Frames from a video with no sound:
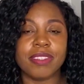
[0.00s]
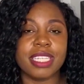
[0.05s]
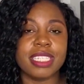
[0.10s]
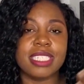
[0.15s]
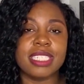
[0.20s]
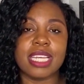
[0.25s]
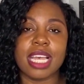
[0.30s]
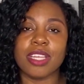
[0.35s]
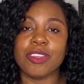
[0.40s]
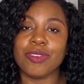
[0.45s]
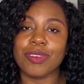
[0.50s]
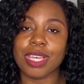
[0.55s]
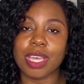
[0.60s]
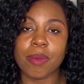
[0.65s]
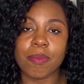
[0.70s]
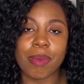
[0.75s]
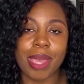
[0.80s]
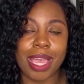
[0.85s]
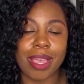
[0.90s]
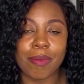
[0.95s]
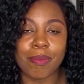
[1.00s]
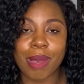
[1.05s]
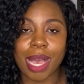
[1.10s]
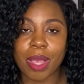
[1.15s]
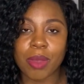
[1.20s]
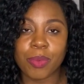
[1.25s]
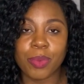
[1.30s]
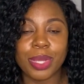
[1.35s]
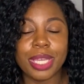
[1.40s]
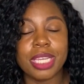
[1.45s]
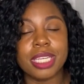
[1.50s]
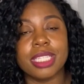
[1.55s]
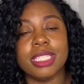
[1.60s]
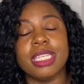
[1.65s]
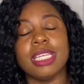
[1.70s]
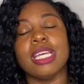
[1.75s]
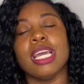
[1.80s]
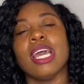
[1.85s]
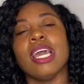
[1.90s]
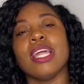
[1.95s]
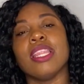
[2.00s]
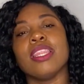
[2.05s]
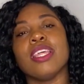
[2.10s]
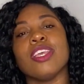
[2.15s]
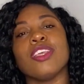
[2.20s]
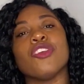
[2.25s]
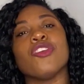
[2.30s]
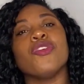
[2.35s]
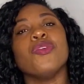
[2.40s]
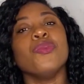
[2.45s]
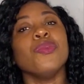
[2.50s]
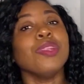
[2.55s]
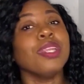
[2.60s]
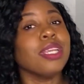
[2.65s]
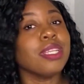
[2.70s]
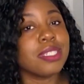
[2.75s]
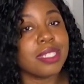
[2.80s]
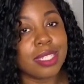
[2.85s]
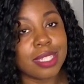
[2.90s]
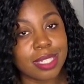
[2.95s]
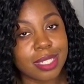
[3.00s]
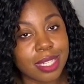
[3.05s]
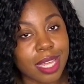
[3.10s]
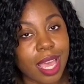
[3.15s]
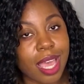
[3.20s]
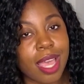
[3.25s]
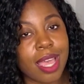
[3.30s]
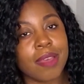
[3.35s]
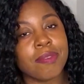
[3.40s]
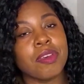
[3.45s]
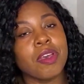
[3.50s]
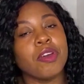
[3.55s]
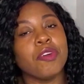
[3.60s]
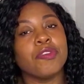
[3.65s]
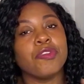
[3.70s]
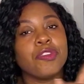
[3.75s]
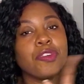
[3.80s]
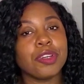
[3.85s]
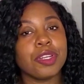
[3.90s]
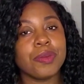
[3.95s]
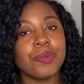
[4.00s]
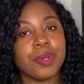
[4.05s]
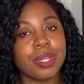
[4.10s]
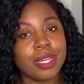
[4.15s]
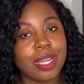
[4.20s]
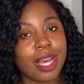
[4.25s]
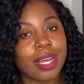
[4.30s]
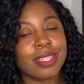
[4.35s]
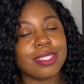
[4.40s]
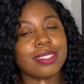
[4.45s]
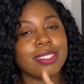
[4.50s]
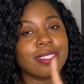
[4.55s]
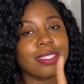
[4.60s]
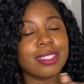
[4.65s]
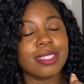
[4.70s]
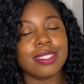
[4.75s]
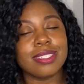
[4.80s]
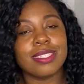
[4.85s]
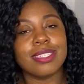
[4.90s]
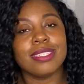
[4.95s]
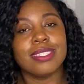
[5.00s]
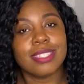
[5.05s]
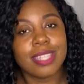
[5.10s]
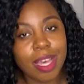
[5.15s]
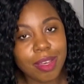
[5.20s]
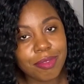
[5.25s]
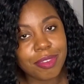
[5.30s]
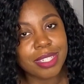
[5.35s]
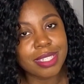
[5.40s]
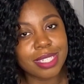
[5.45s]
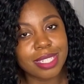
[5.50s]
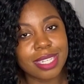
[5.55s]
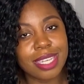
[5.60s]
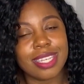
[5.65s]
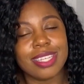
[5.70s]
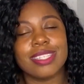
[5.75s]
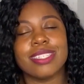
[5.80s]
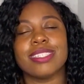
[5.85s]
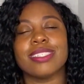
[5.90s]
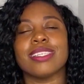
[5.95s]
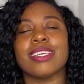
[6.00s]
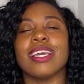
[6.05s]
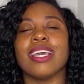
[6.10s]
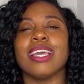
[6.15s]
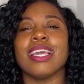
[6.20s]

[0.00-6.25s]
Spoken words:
Let's say you get paid bi-weekly, then you need to save $41.67